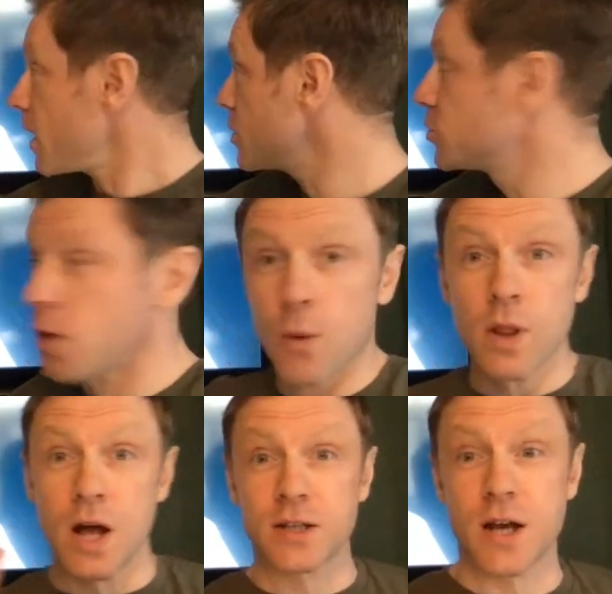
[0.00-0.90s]
So I
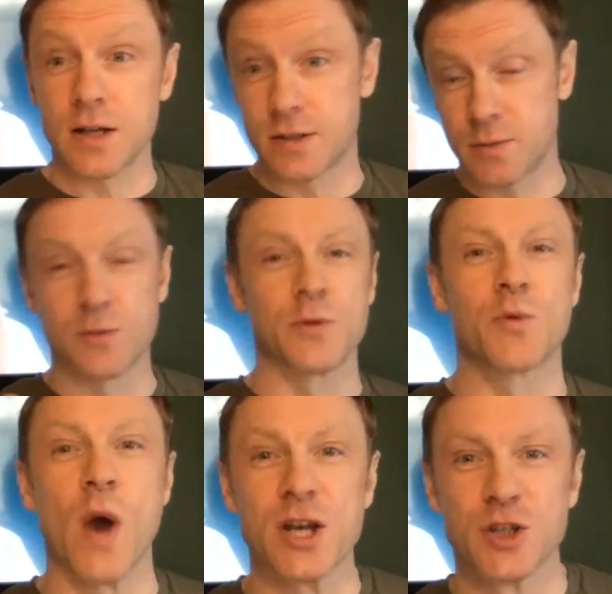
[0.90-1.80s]
will answer some
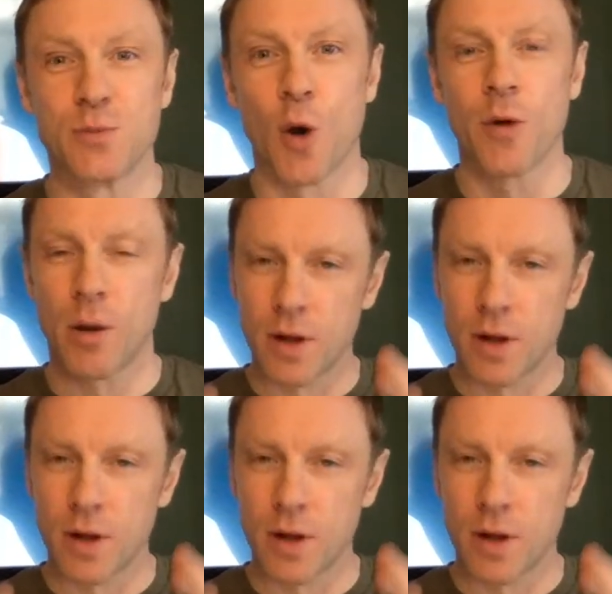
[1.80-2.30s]
questions popping up,